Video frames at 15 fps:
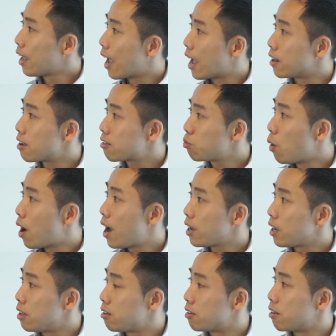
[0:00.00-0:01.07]
And that's why
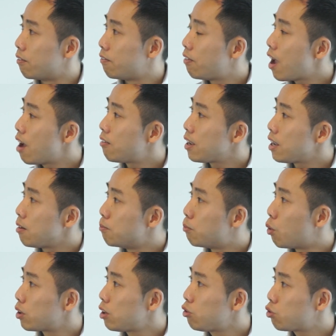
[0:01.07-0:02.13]
it is a very
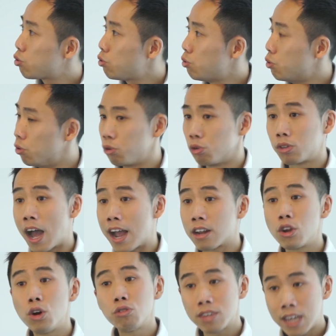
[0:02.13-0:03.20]
important tool to
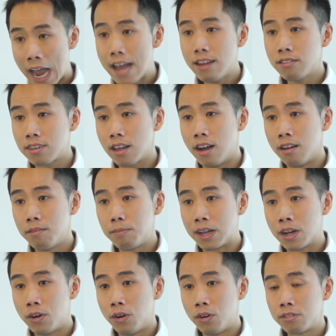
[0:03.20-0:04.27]
diagnose cancer,
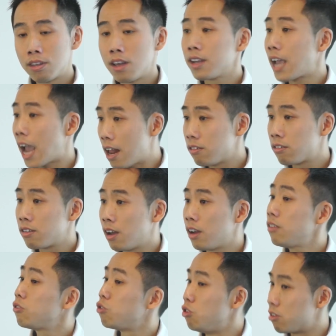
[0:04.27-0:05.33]
because cancer
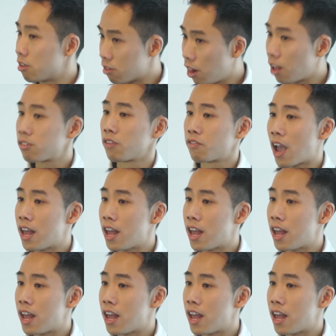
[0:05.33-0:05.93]
uses lots of